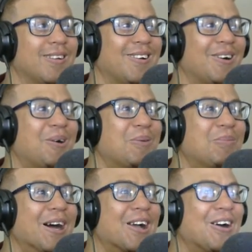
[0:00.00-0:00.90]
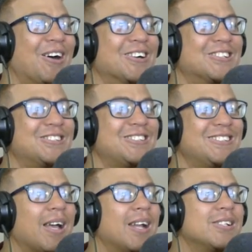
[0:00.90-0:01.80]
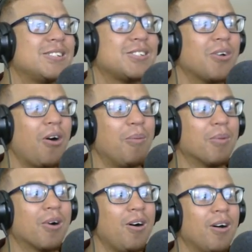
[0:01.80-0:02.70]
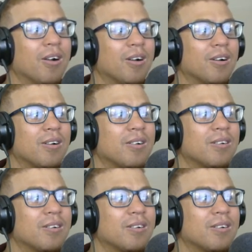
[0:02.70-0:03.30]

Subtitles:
Oh my gosh. And is his arm gone?